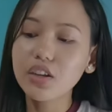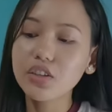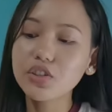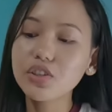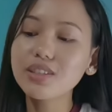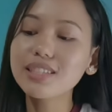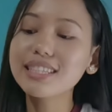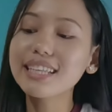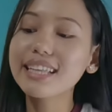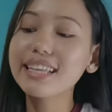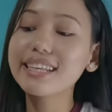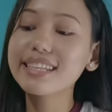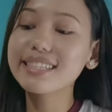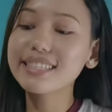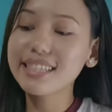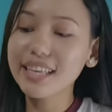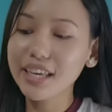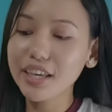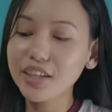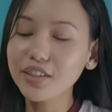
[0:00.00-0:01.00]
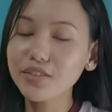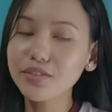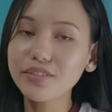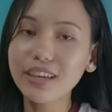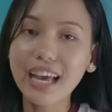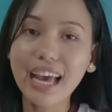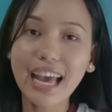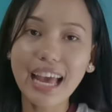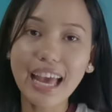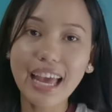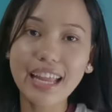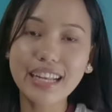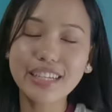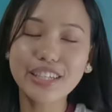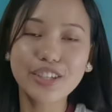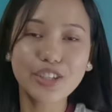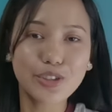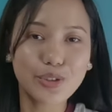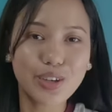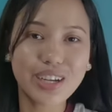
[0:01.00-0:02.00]
just click save and
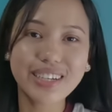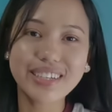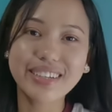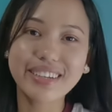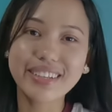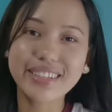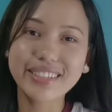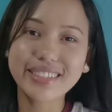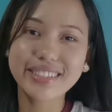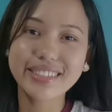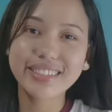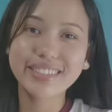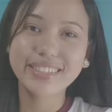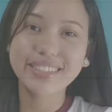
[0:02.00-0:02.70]
you are done.